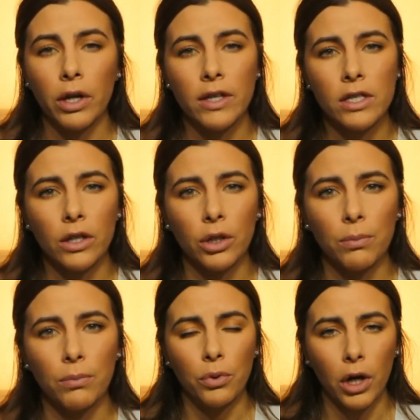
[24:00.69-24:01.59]
if you
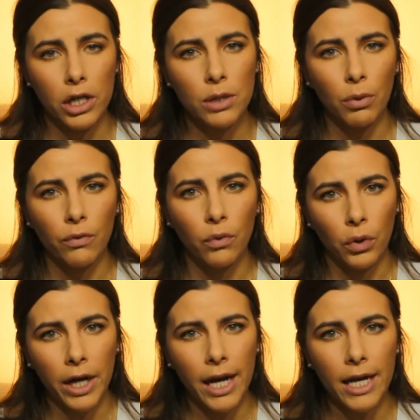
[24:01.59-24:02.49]
spray on your
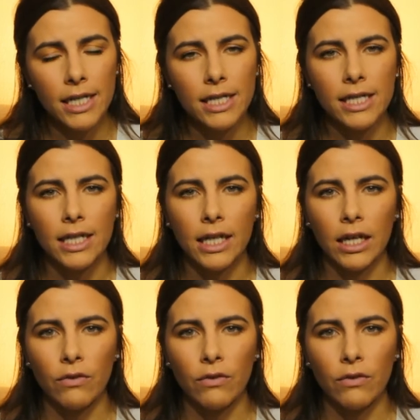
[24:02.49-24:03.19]
brush beforehand,